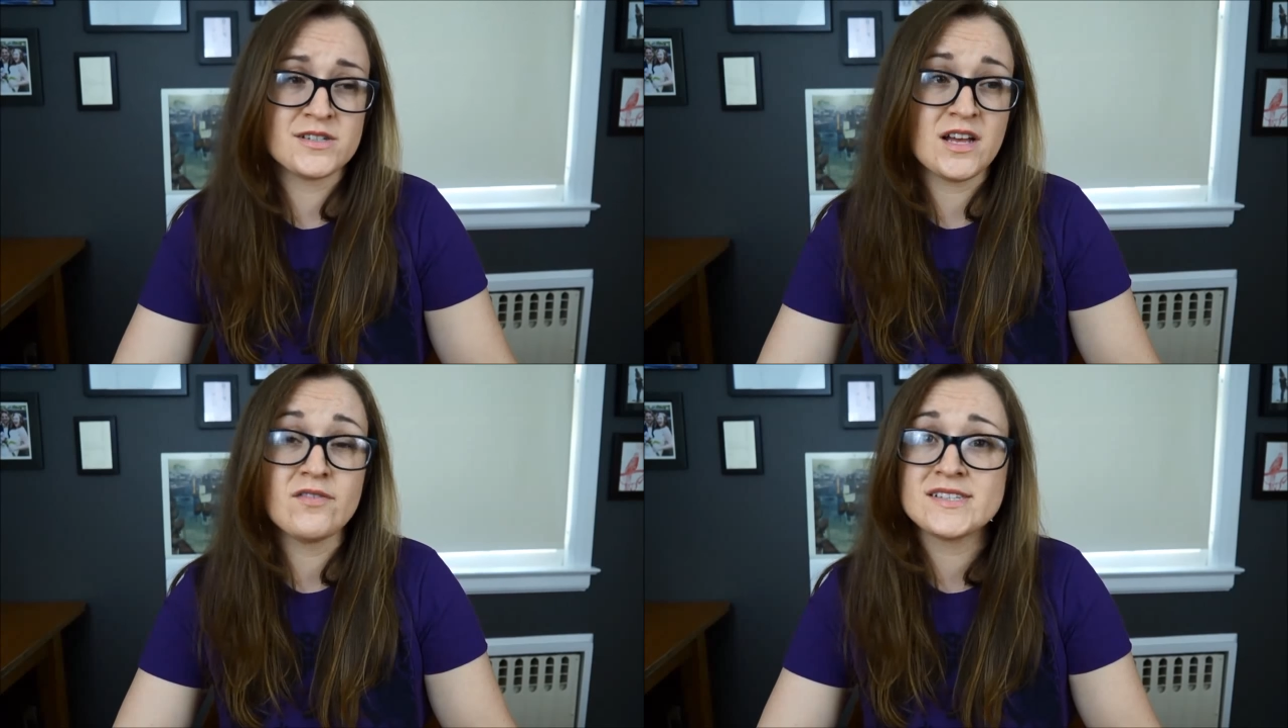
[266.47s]

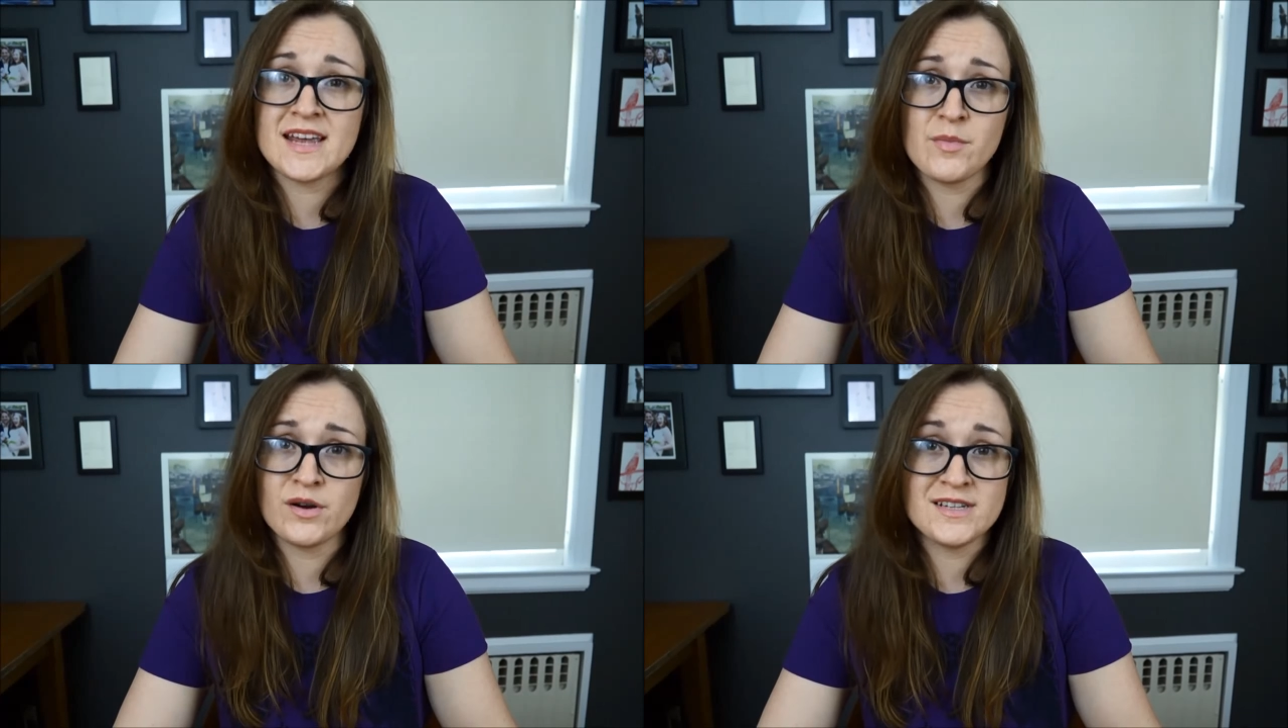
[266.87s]
yourself
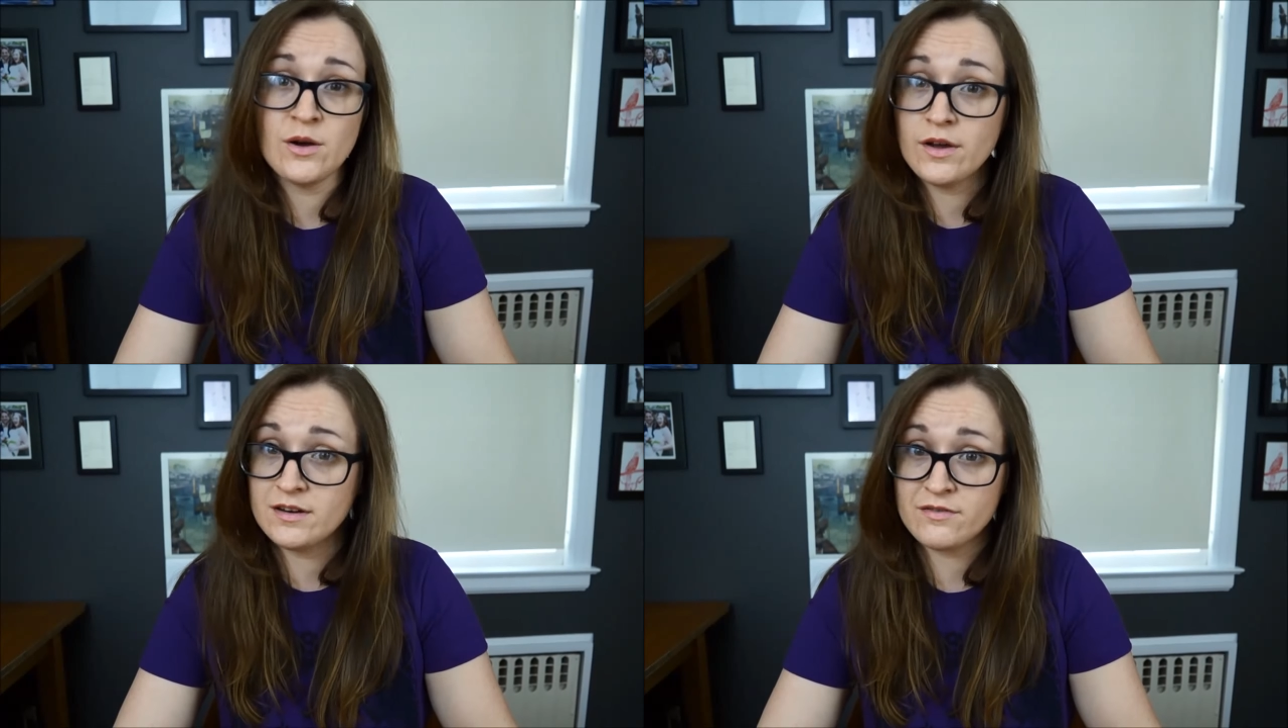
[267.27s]
stay burnt
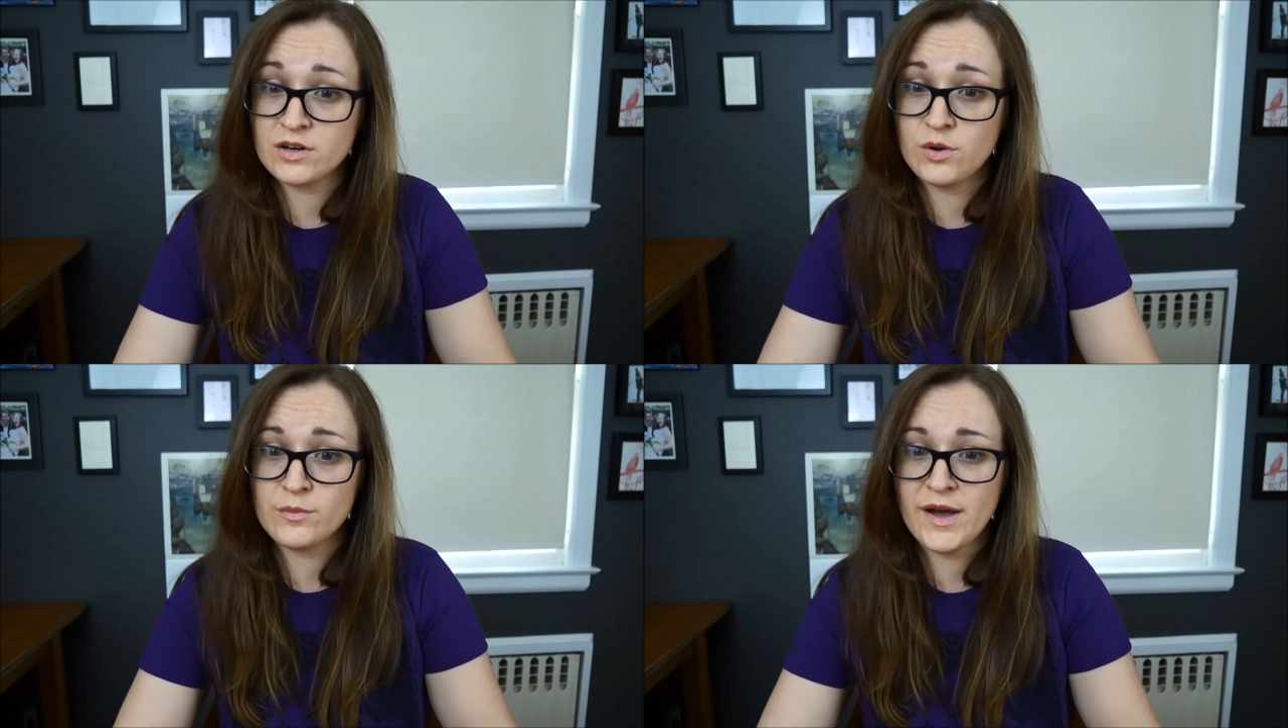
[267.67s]
out and
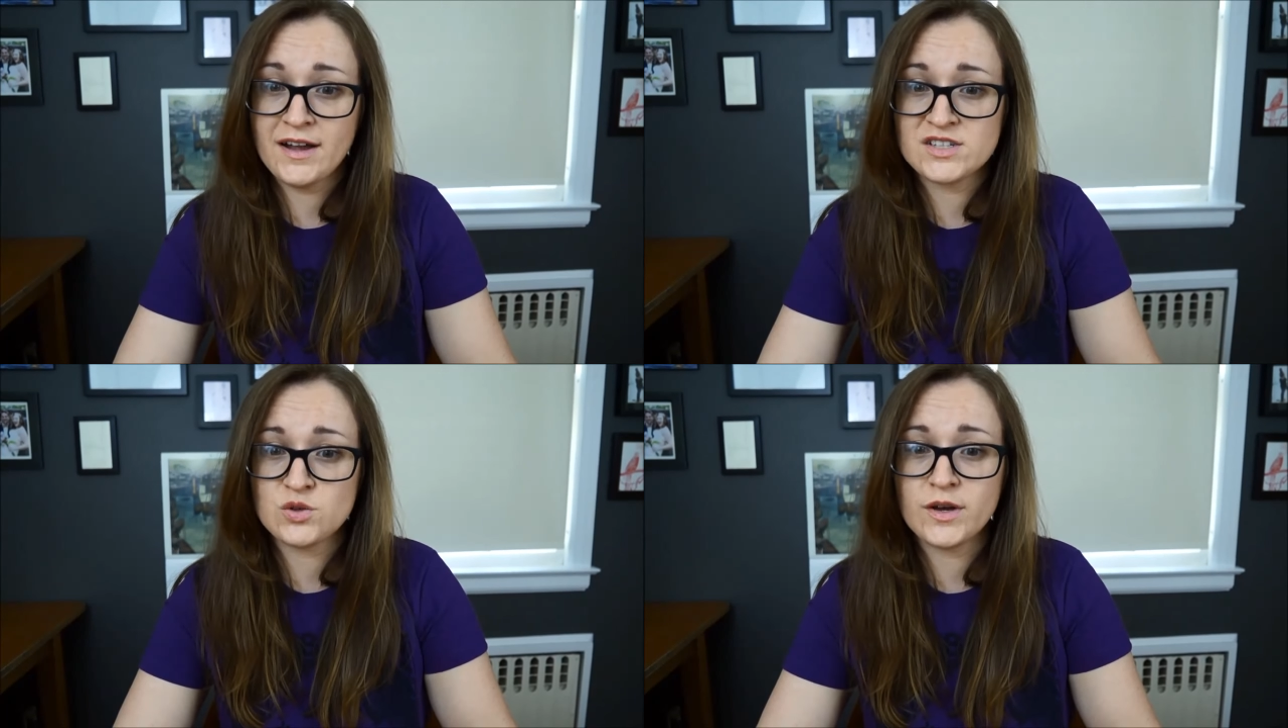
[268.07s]
never going
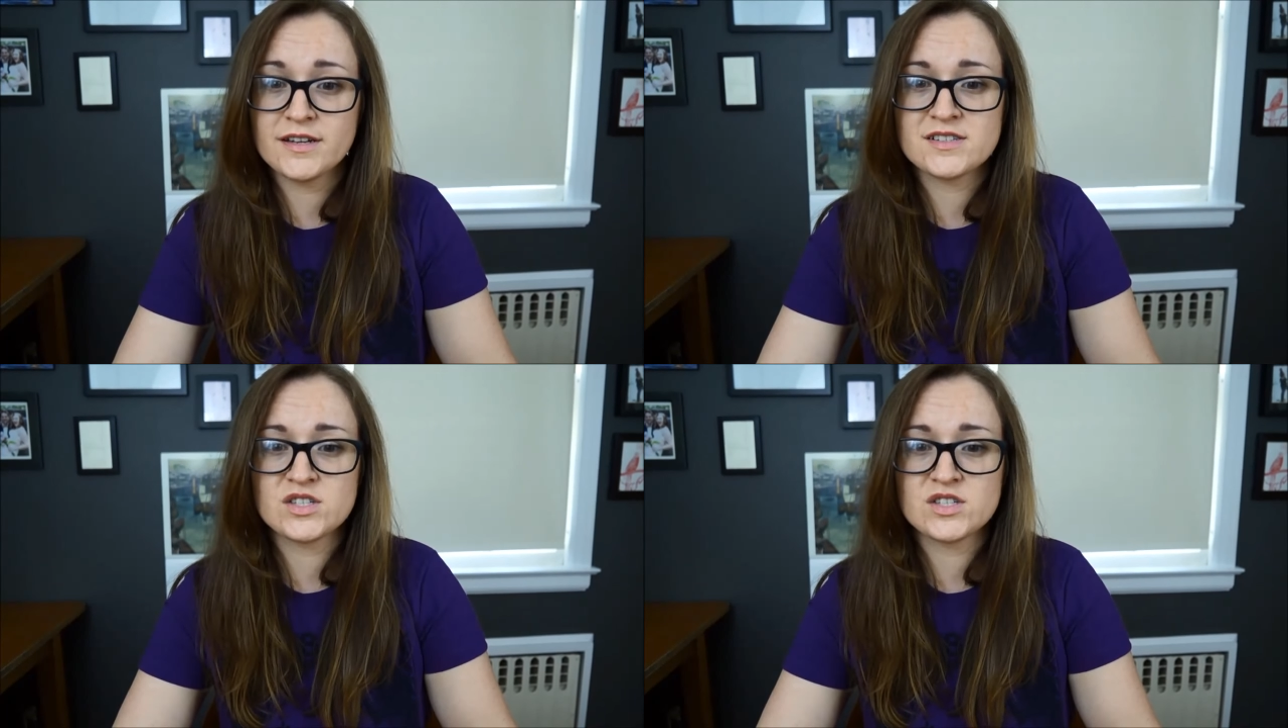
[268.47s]
back to it.